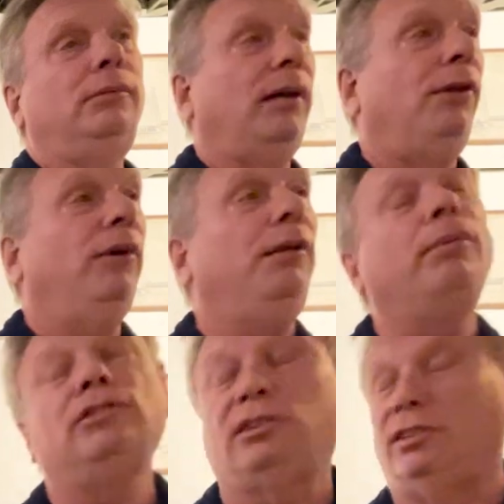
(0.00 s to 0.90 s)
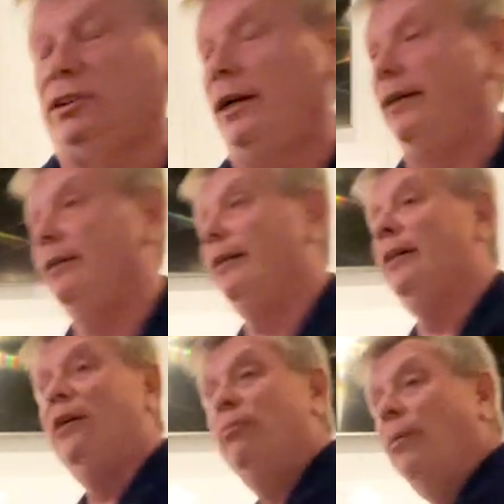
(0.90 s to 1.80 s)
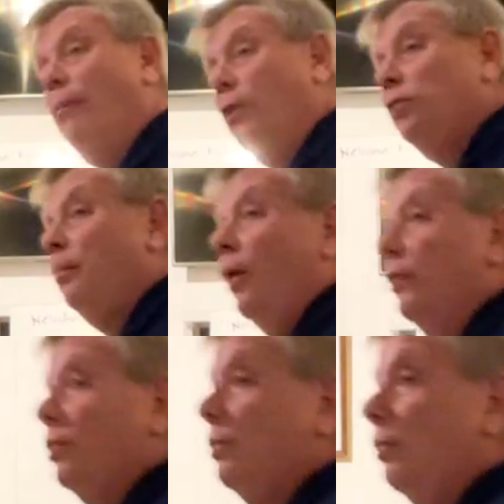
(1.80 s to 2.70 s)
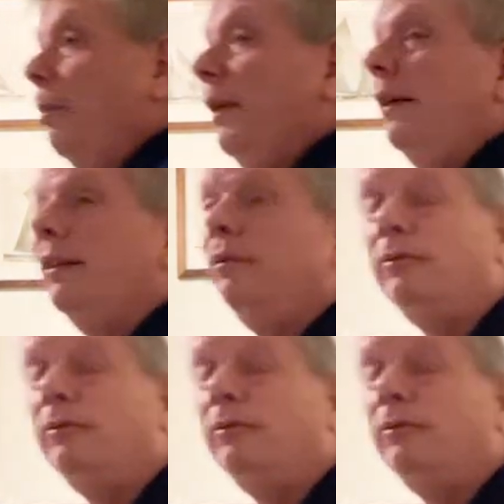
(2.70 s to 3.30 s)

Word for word: by the way the boat's designed. But most boats will be